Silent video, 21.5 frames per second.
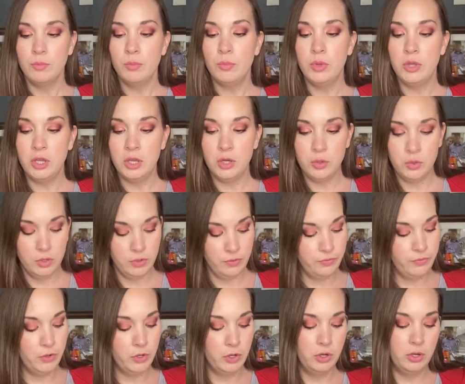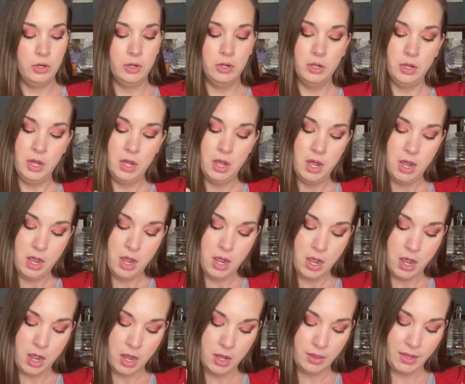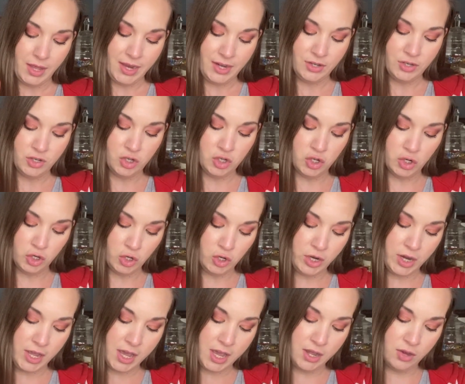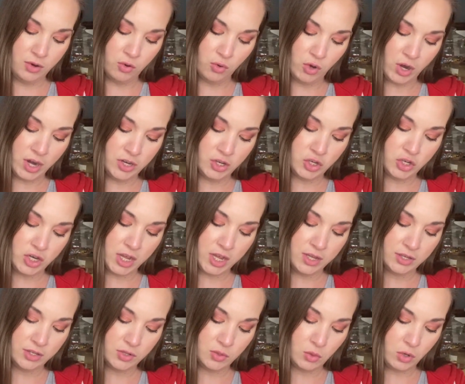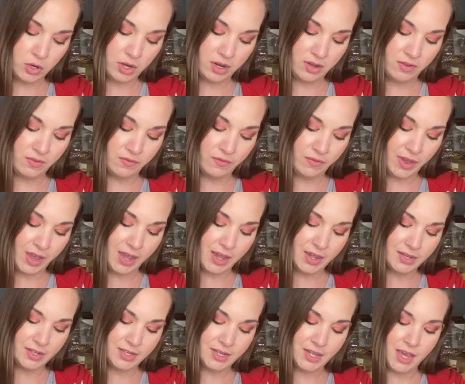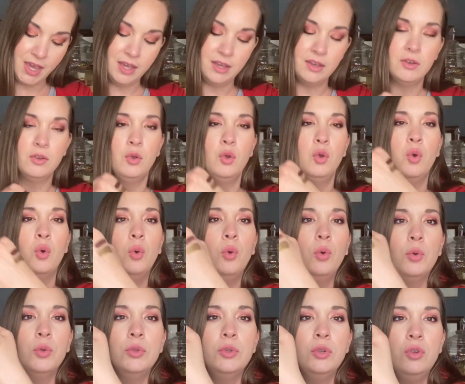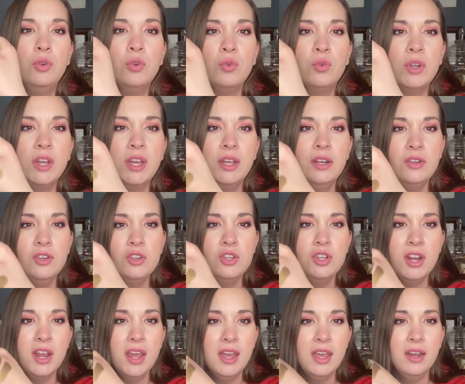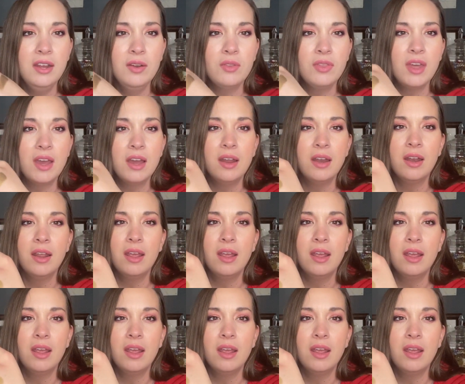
beautiful, like dirty, grungy sort of antique gold green shade that,